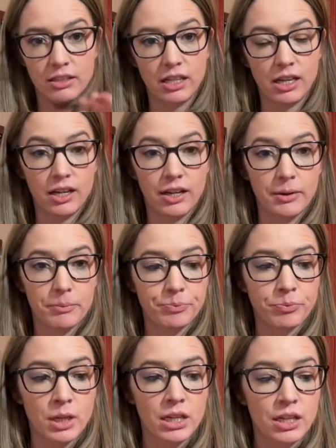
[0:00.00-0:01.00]

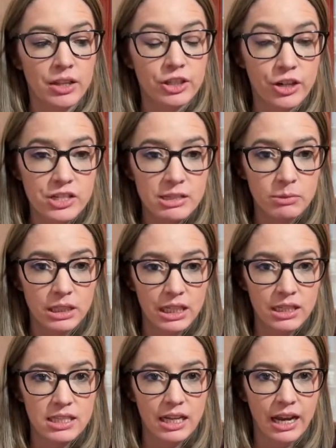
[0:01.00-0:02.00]
there are some
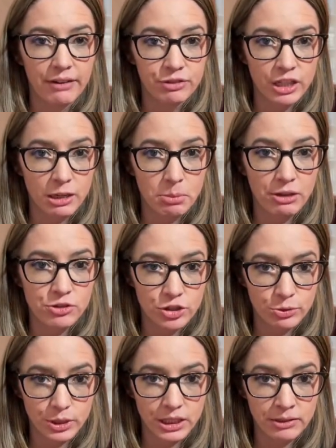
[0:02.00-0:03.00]
things that I've thought about
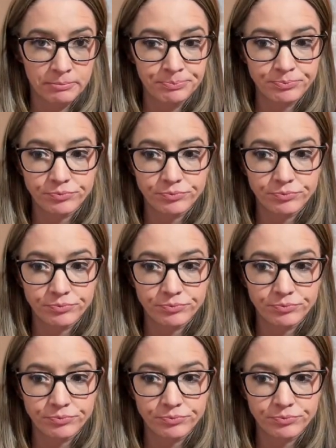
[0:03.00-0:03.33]
doing,